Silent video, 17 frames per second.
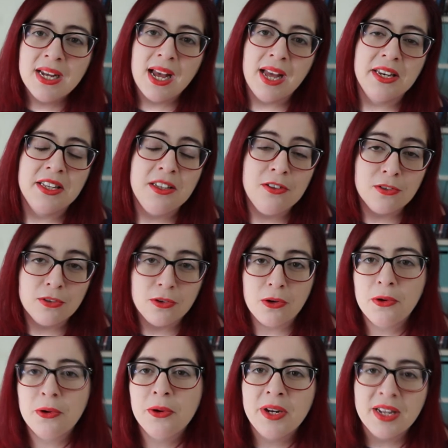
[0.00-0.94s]
and he's
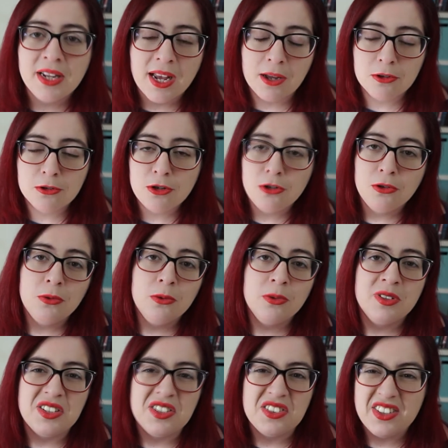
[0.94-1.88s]
learning how to do
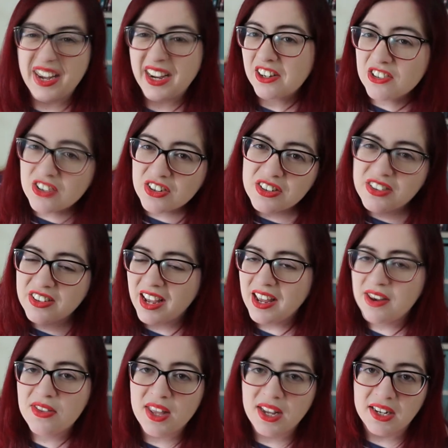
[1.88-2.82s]
dissections
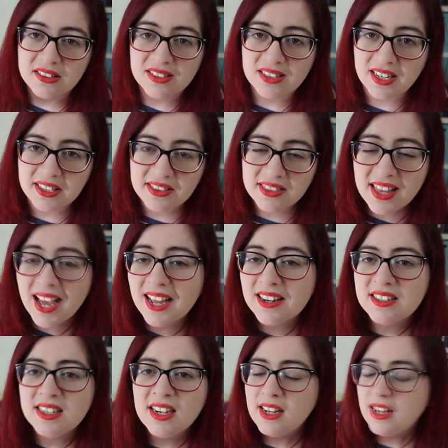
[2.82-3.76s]
and things like
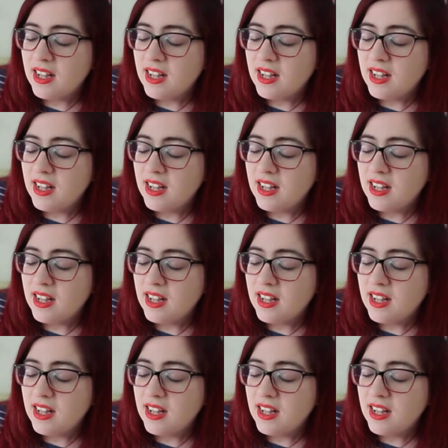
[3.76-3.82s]
that.